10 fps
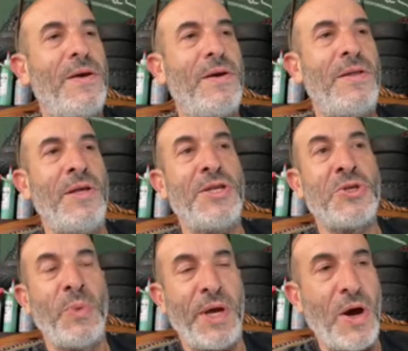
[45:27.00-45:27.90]
the
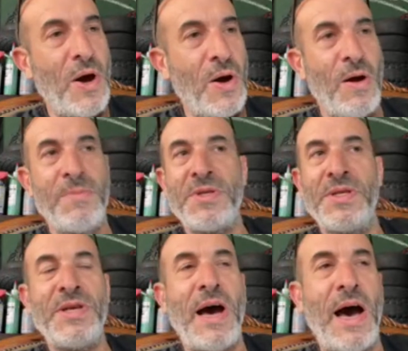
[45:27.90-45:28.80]
swing arms, the
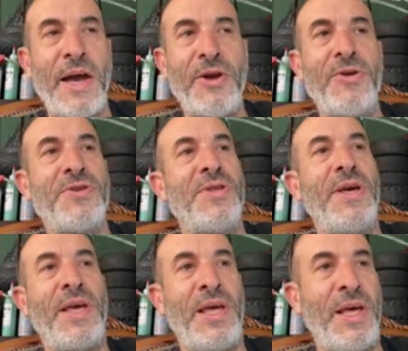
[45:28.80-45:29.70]
tires, the
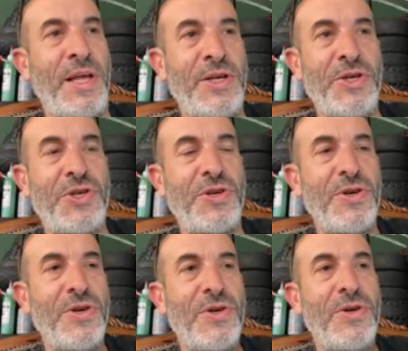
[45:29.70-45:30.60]
hinge,
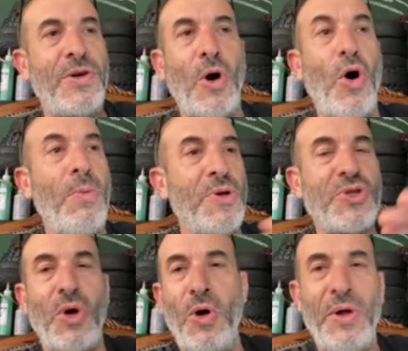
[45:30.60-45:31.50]
almost the
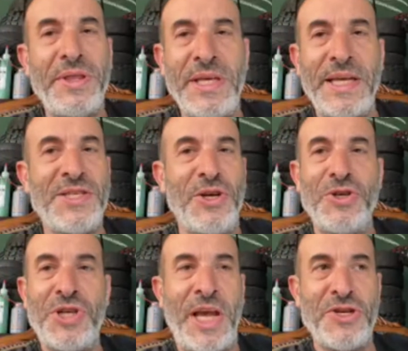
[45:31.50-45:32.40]
whole thing, it's
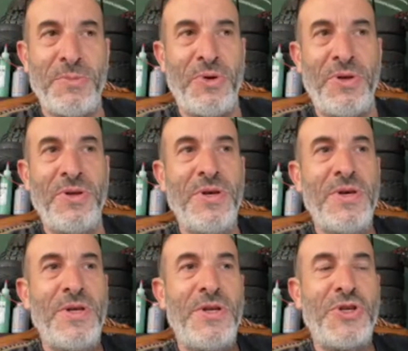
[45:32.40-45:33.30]
interchangeable.
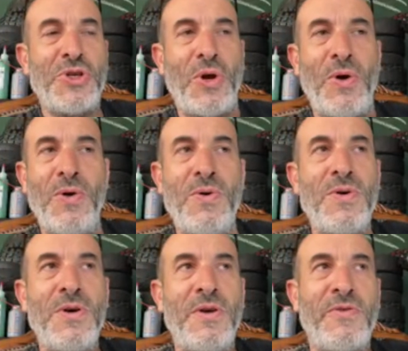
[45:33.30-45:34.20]
So
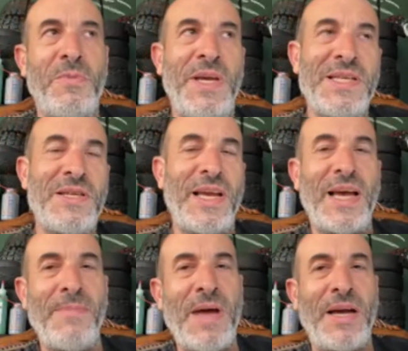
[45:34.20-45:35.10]
for me, it's like
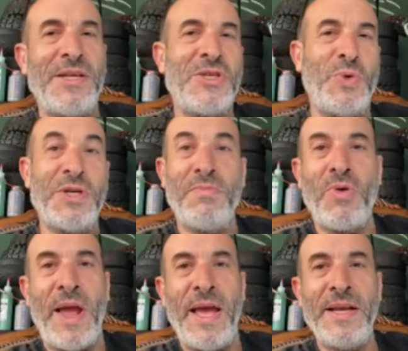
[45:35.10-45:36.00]
I'm not going to switch
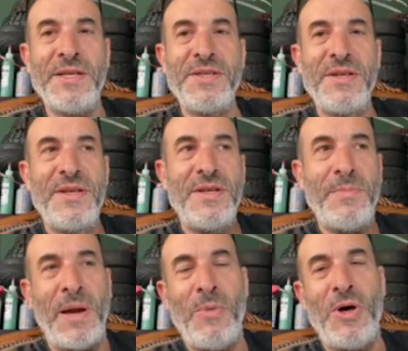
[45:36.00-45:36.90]
brands,
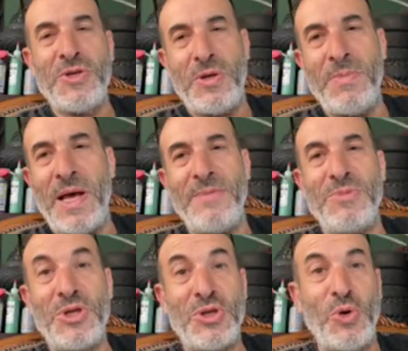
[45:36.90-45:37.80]
but I'm not
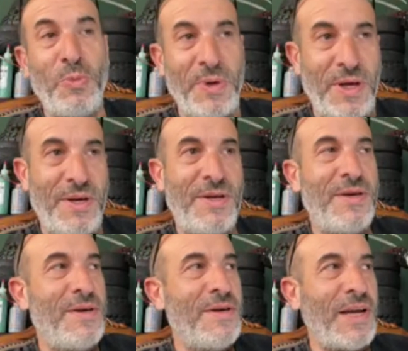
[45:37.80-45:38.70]
stupid.
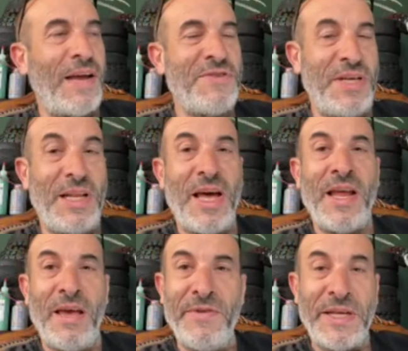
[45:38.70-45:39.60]
Like I've seen a lot of
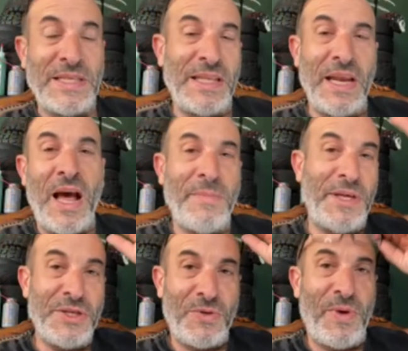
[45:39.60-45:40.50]
evidence that the Nami
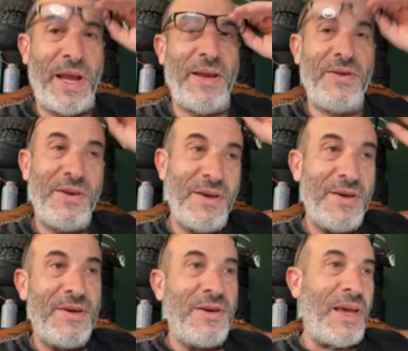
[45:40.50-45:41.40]
is great,
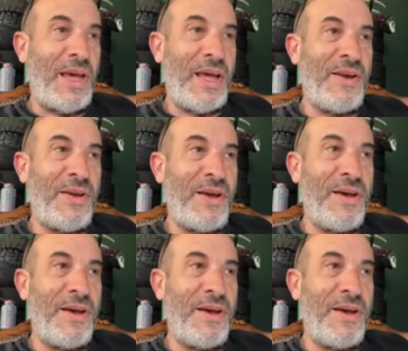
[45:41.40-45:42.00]
and